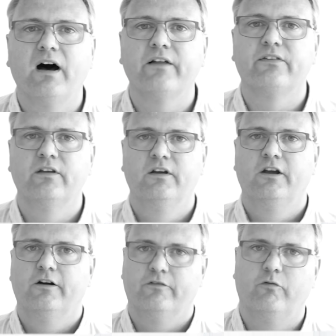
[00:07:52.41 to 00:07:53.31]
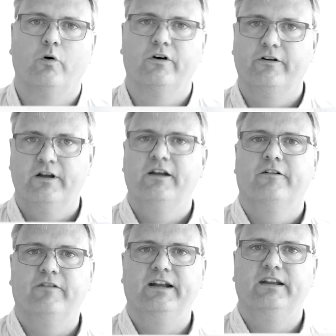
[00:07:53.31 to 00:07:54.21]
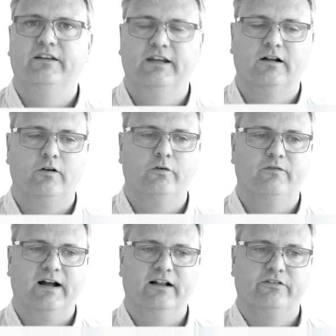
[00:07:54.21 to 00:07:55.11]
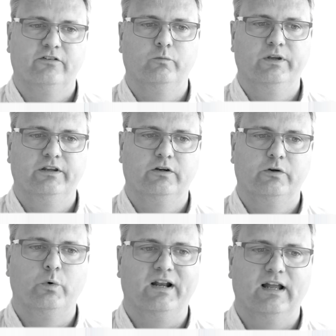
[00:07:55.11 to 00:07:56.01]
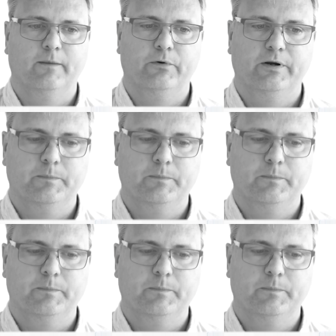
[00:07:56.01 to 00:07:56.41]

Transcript: path for finding the include files with the quick library.